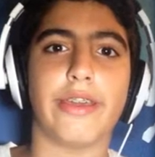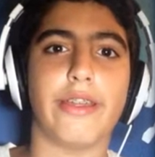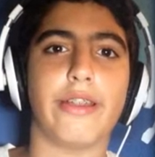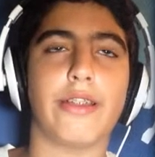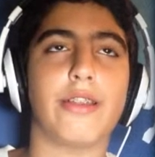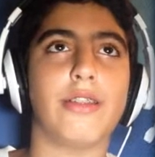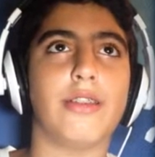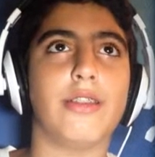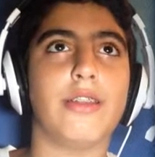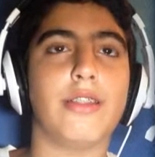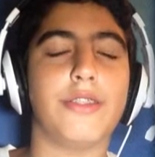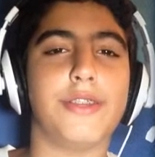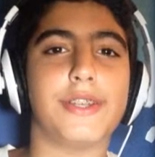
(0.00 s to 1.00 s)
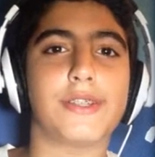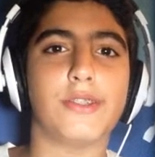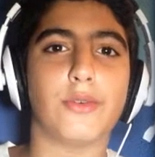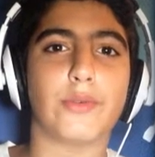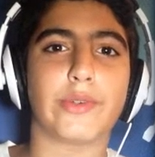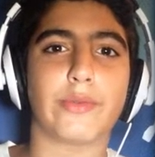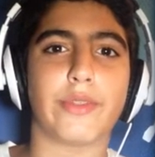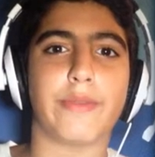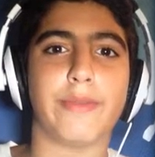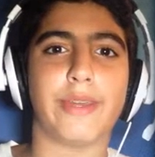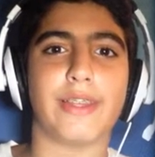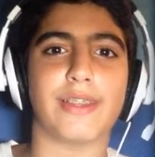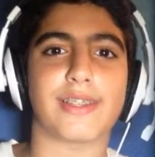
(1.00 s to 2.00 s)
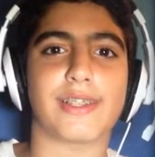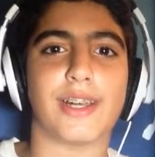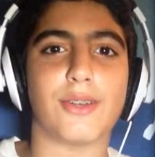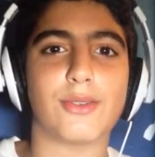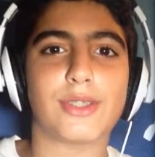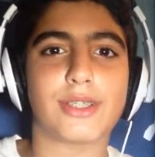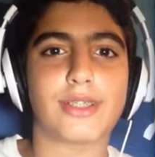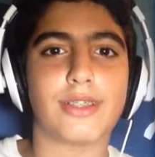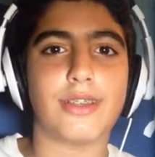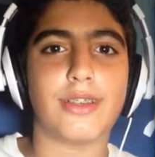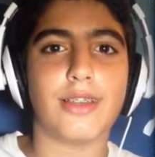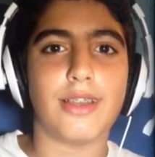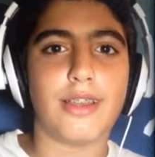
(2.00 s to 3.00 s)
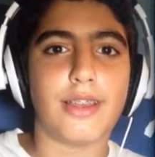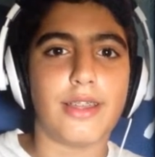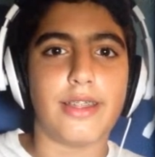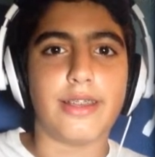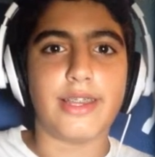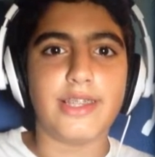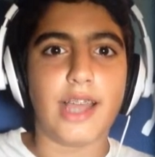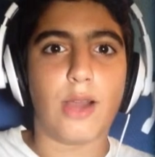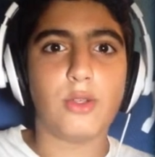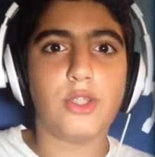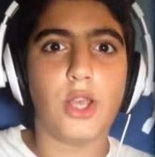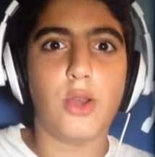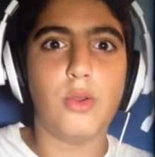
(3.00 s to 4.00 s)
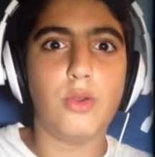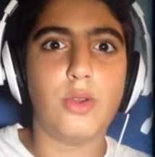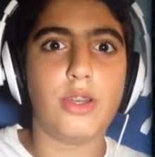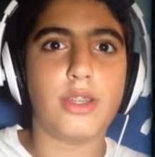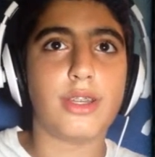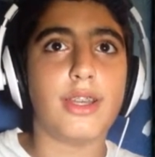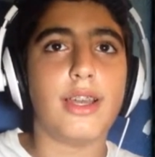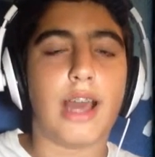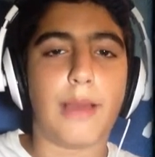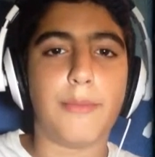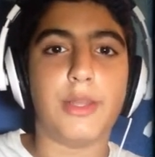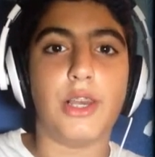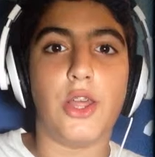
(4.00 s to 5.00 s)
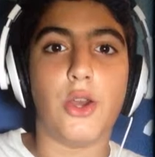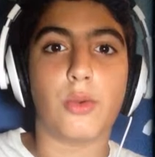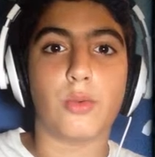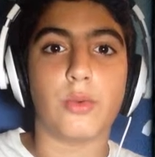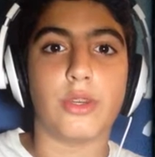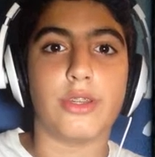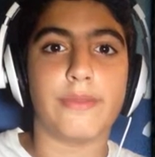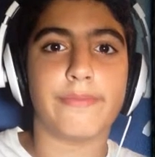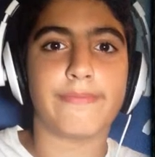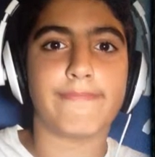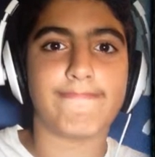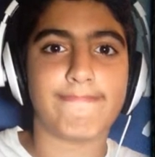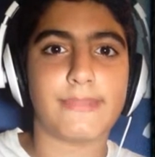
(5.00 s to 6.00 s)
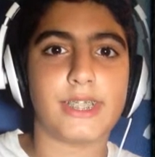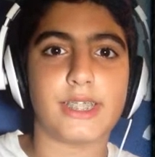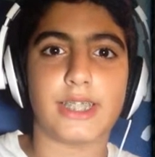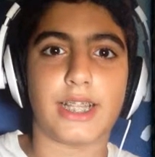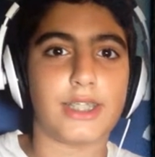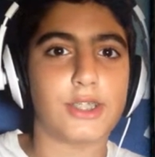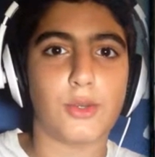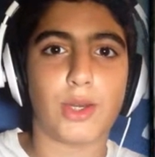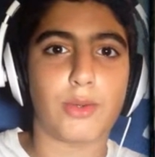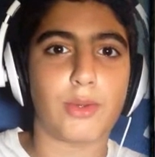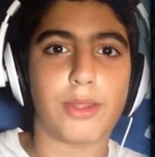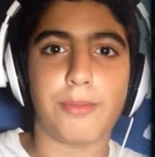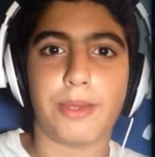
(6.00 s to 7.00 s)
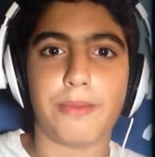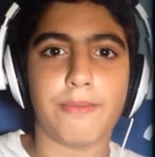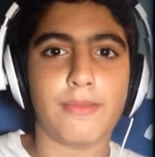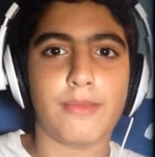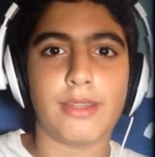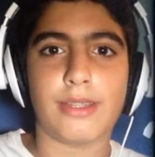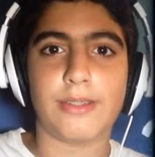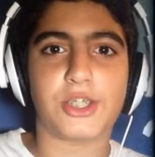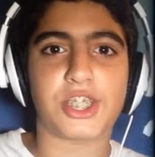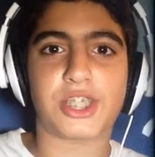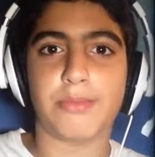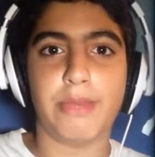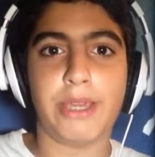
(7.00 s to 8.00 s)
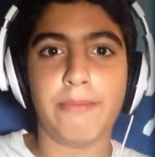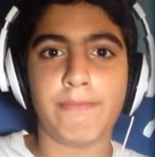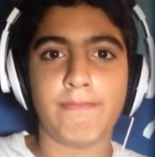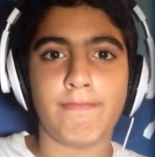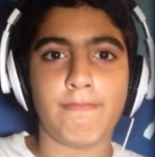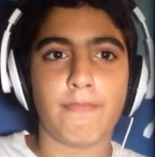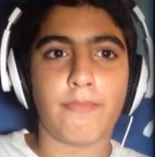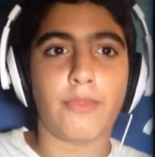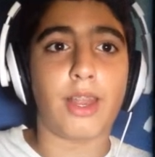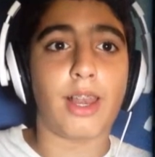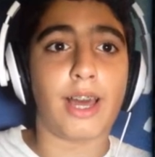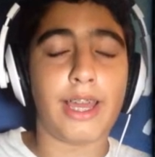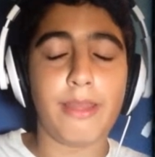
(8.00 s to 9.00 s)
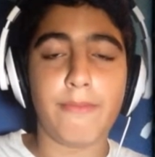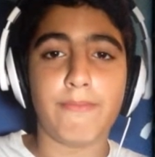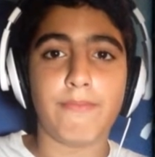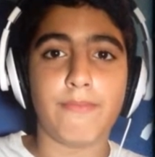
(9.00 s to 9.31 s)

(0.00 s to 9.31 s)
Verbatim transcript: here. There's no one with me in this house. This household. I'm alone. There's no one with me. Just me, the light,